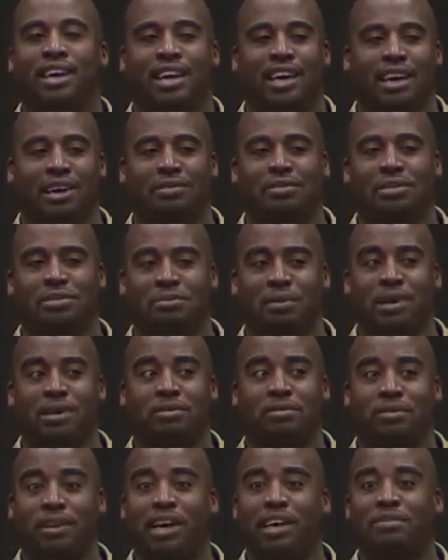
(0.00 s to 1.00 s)
after about
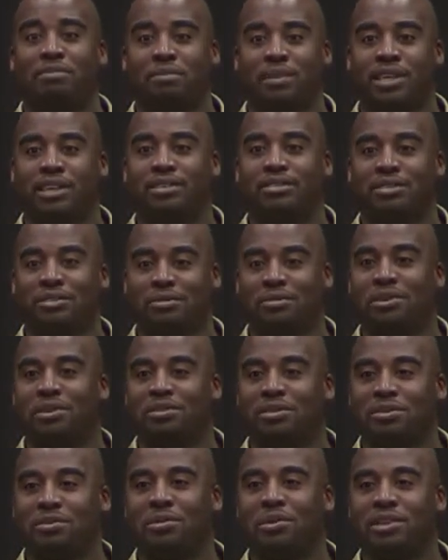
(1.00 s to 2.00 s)
five minutes in
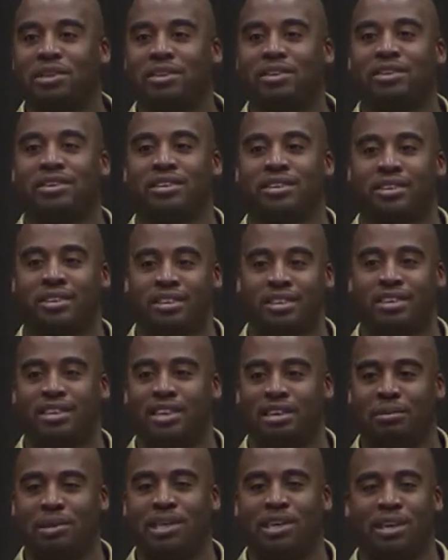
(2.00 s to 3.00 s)
freezing water?
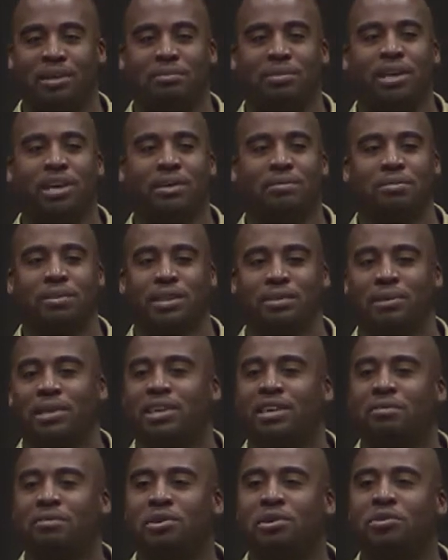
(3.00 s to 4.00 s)
They become numb, they
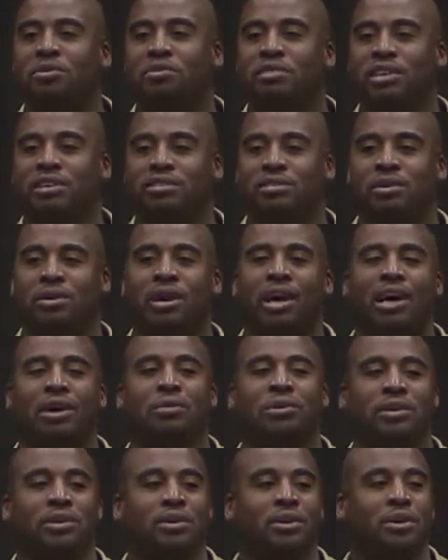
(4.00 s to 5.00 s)
become useless. So, how
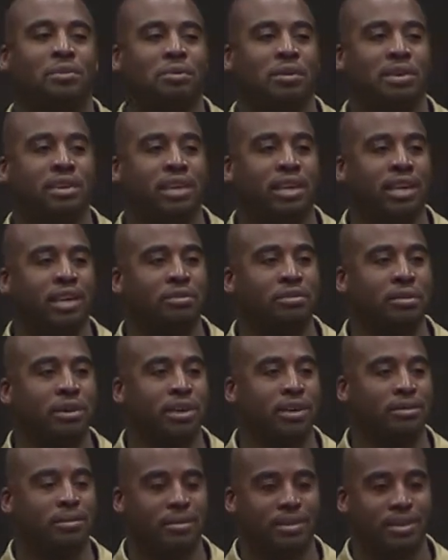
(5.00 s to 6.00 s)
will you open your life raft?